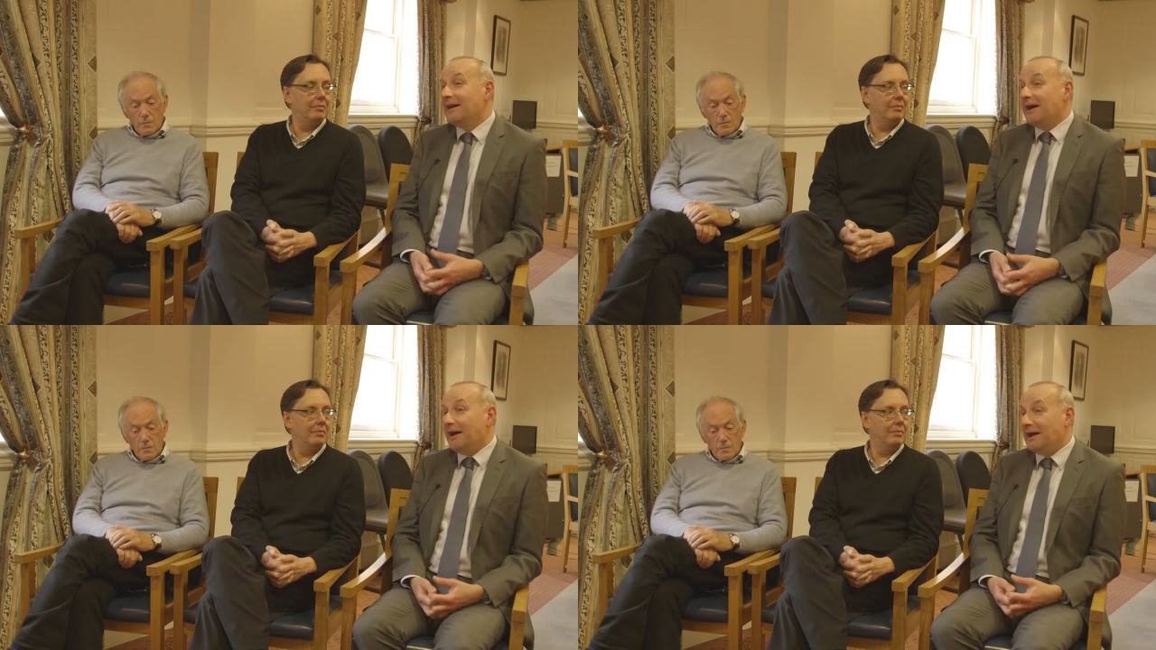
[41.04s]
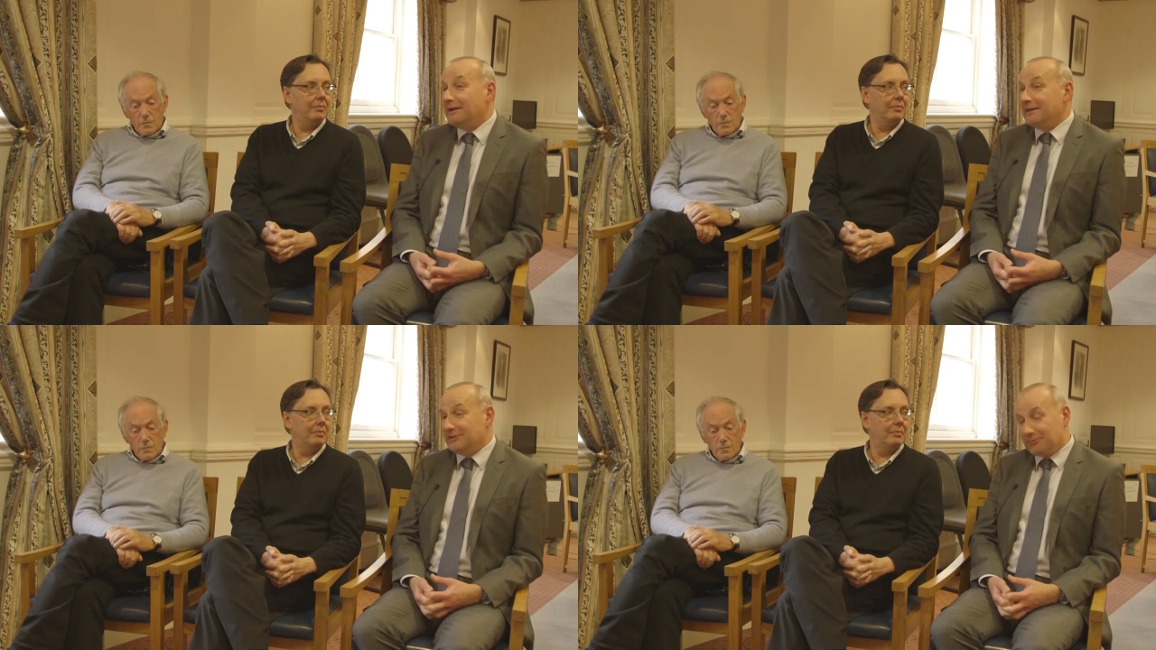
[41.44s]

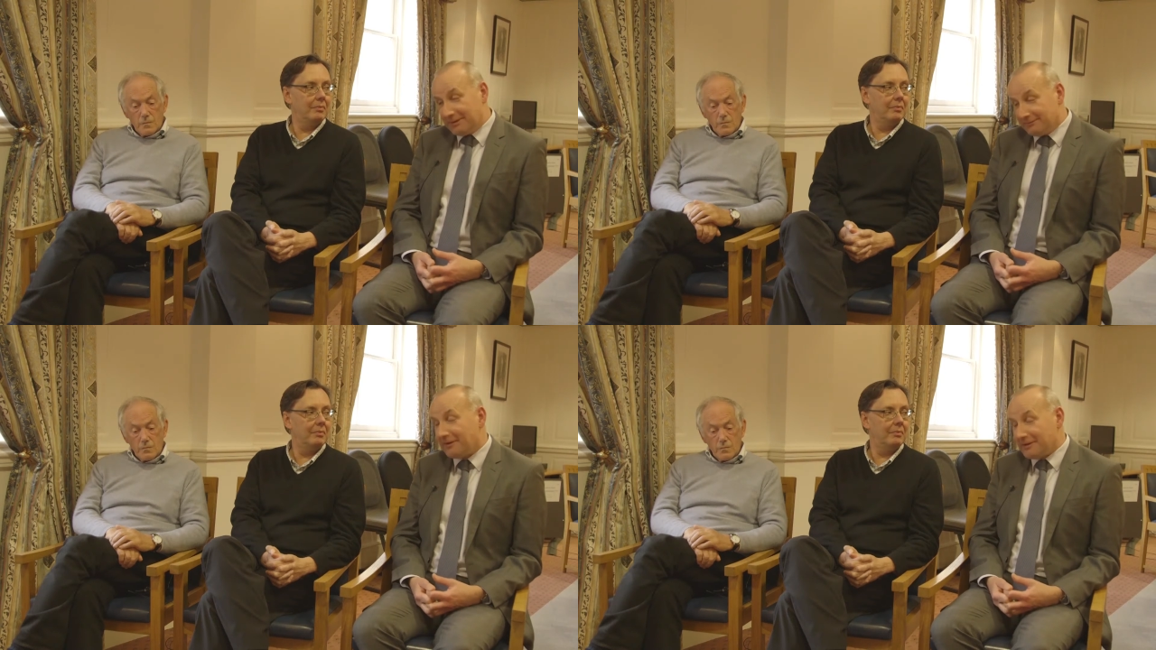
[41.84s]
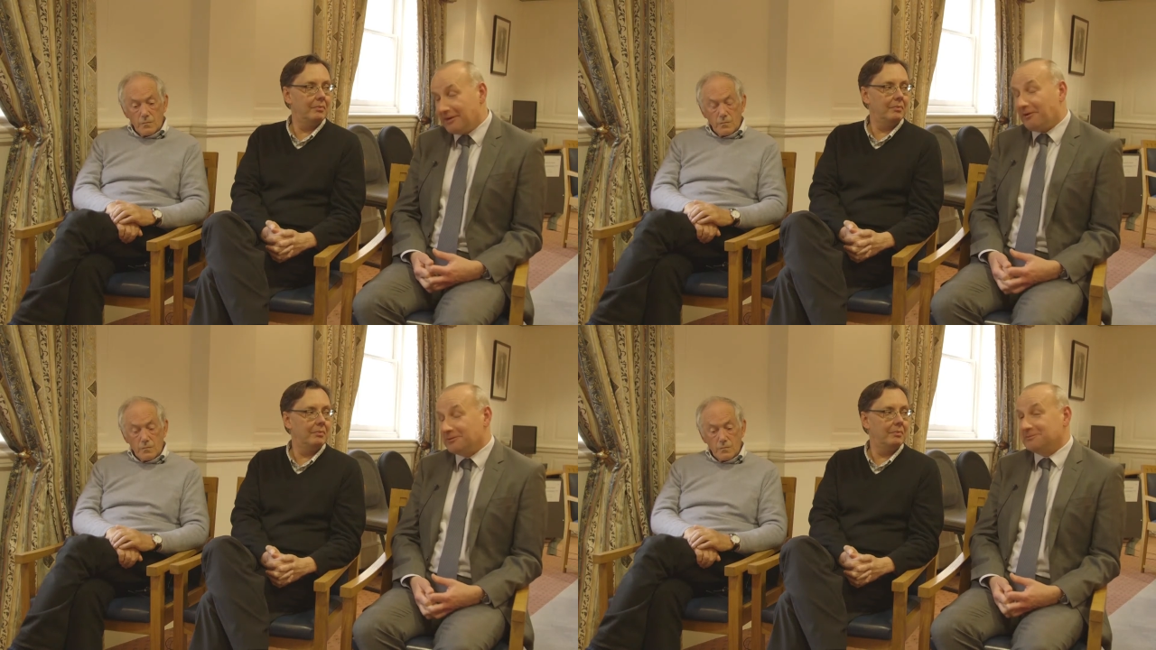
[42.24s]
Speaker 1: Uh, it's been very
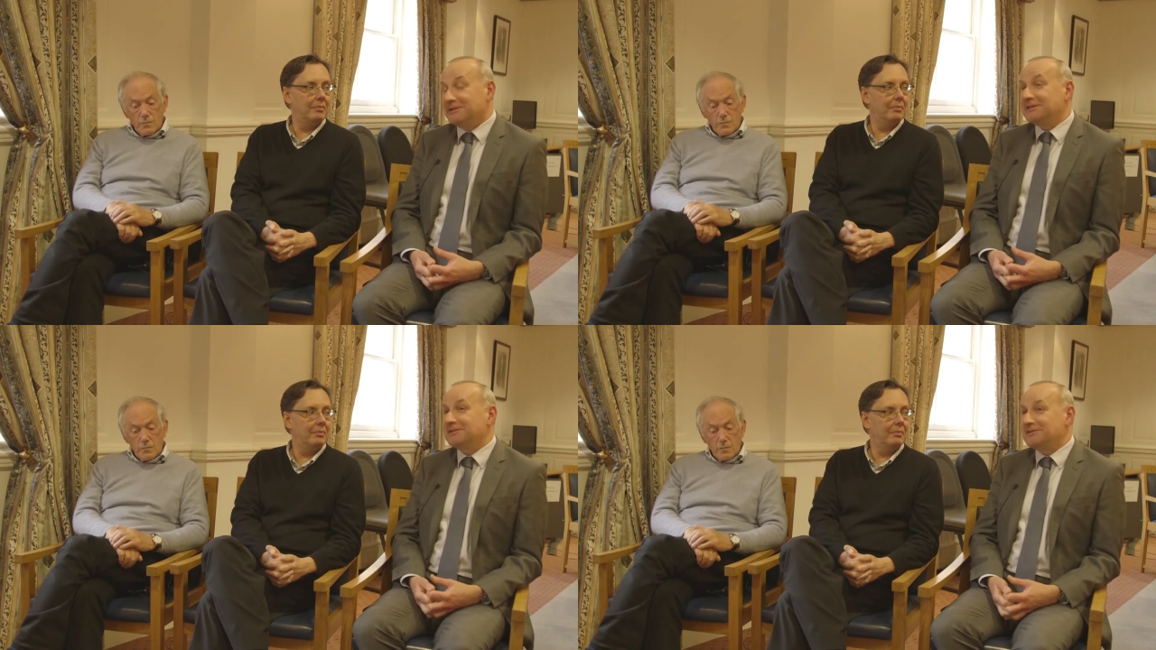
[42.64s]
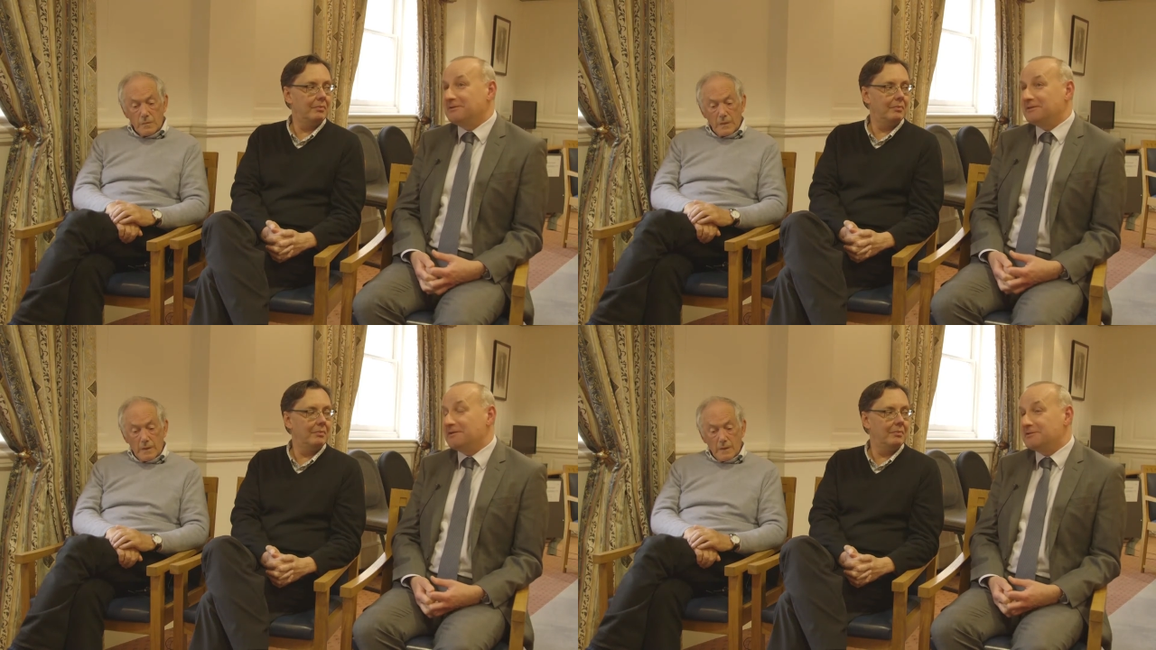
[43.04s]
hard work, there's
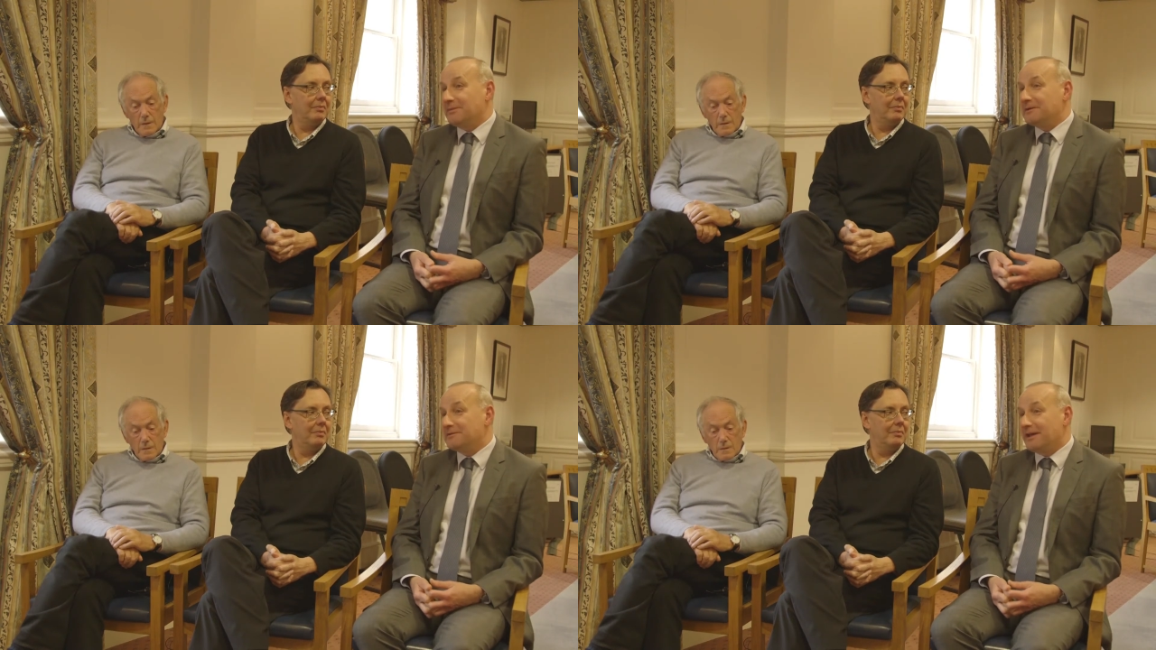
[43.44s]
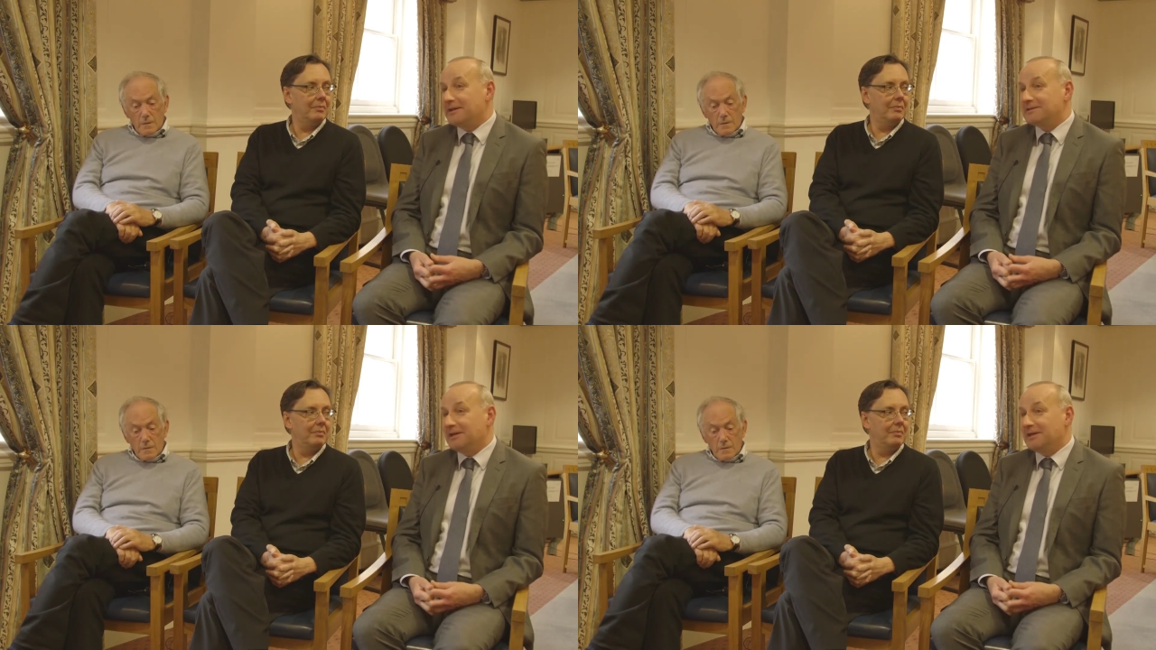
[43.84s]
no doubt about that,